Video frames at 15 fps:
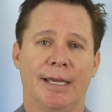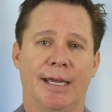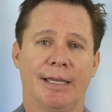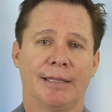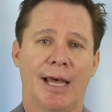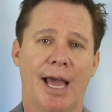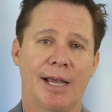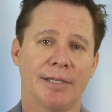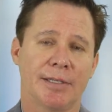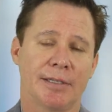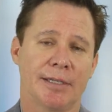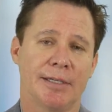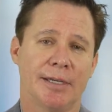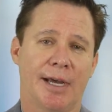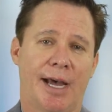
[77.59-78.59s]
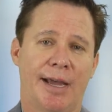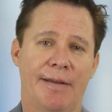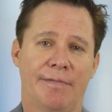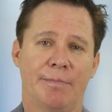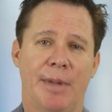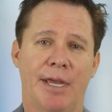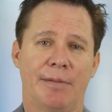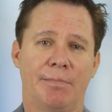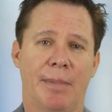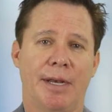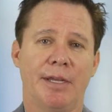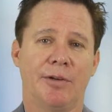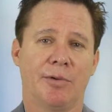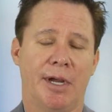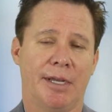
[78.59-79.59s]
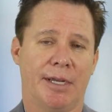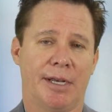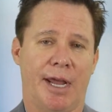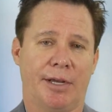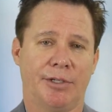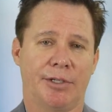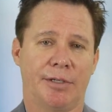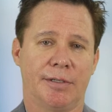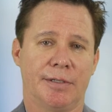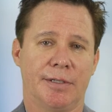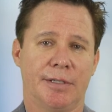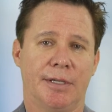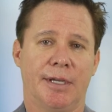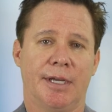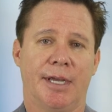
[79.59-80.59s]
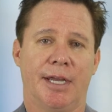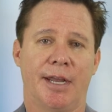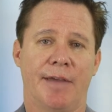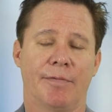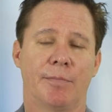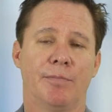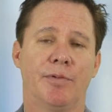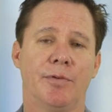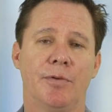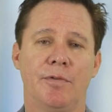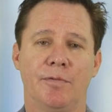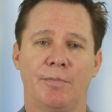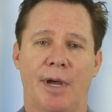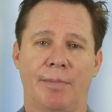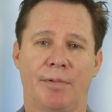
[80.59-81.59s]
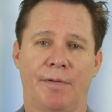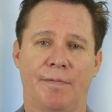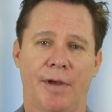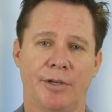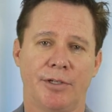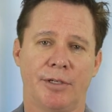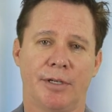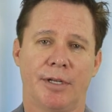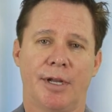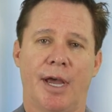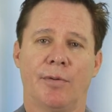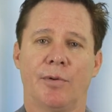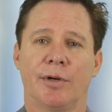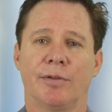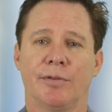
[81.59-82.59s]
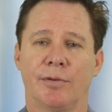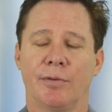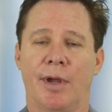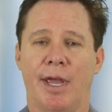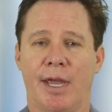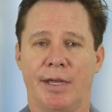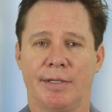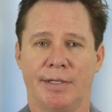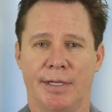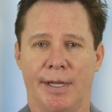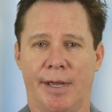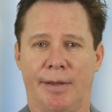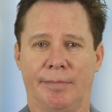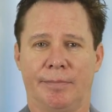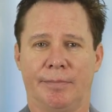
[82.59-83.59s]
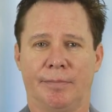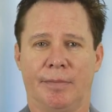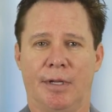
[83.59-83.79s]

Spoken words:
And lastly, I have made many great connections and have improved my professional network through ASEM.